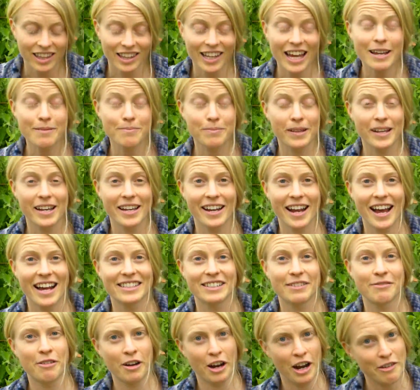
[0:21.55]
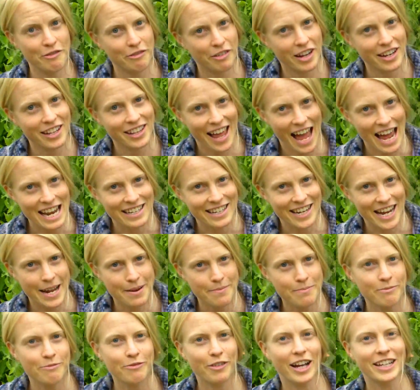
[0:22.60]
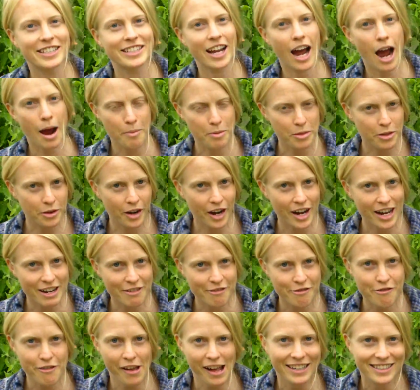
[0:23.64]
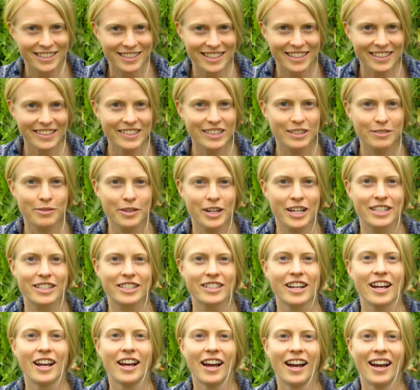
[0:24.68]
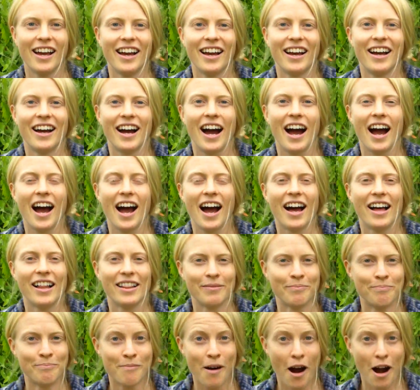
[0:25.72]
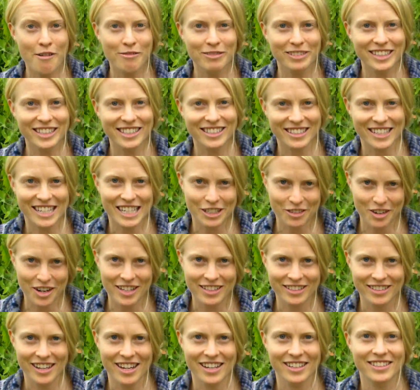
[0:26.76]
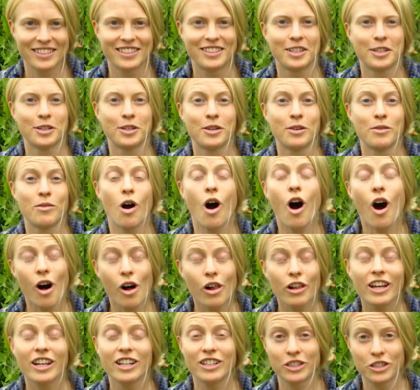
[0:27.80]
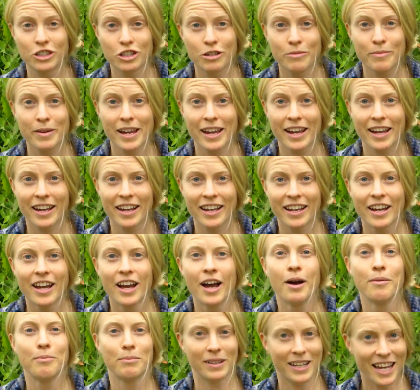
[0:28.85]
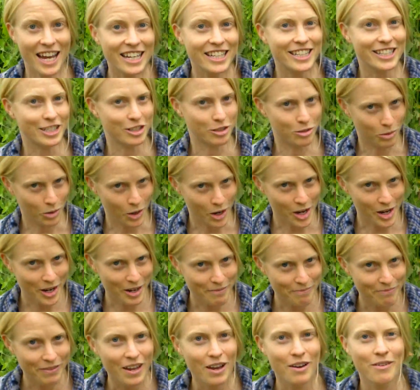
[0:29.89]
Late blight has a very fun Latin name, Phytophthora infestans, which marvelously translates to all consuming plant destroyer,